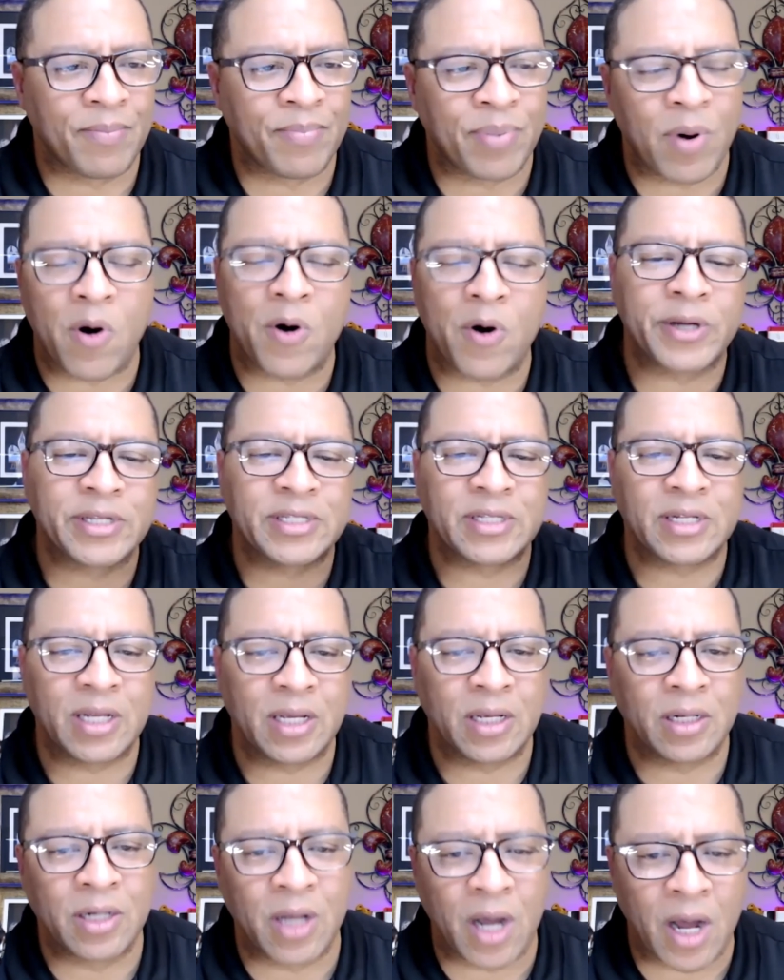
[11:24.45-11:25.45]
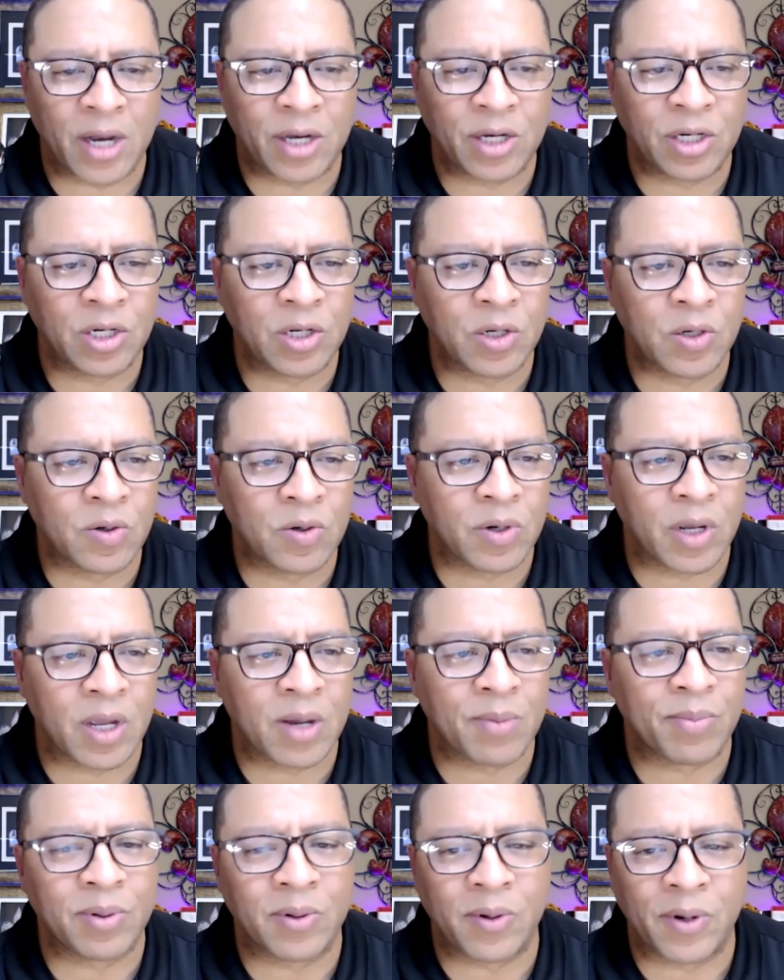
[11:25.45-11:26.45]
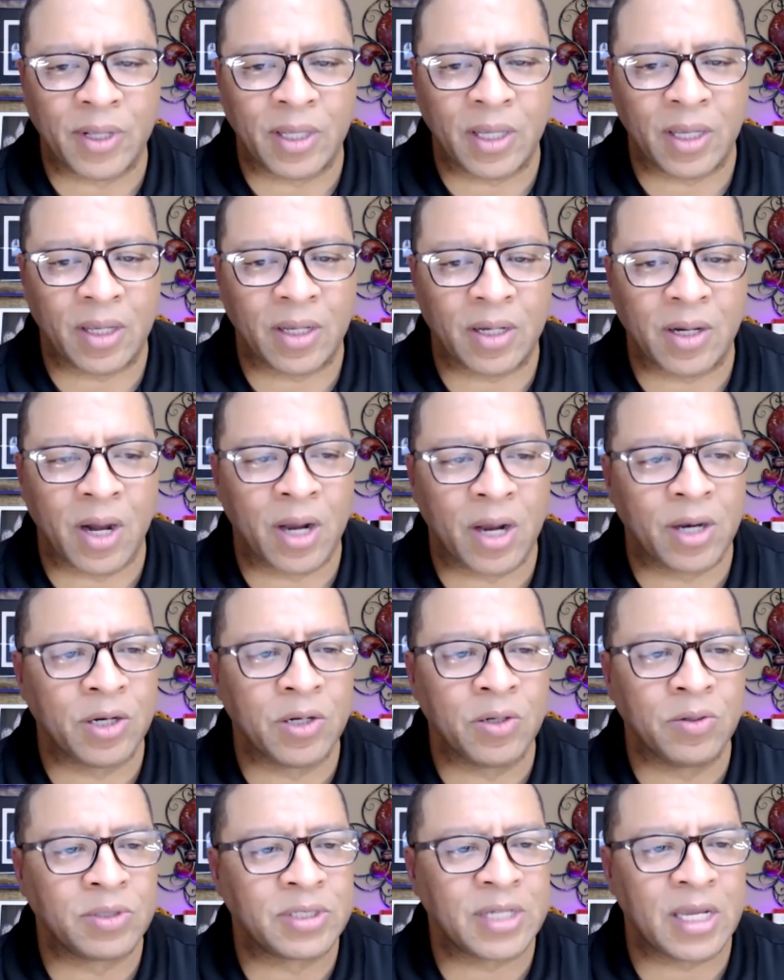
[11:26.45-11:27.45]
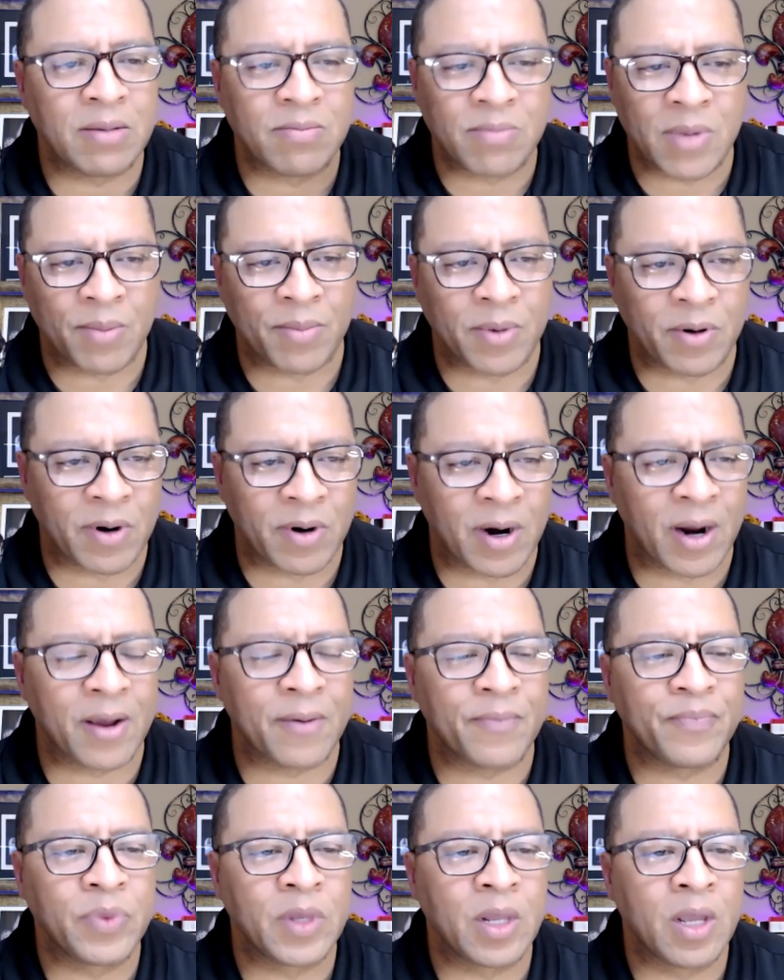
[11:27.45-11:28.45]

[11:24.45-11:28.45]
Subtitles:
poisoning a new employee, a new team member, right?